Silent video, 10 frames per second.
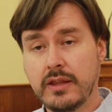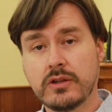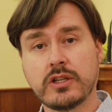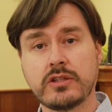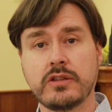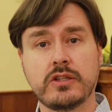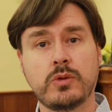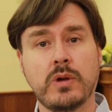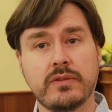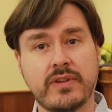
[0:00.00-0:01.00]
There's also the
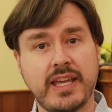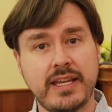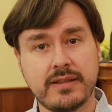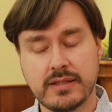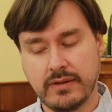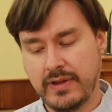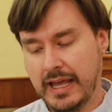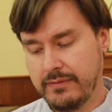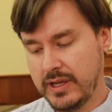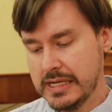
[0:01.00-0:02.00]
12 gates of
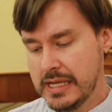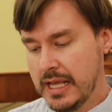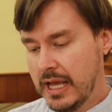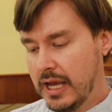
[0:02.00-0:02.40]
heaven.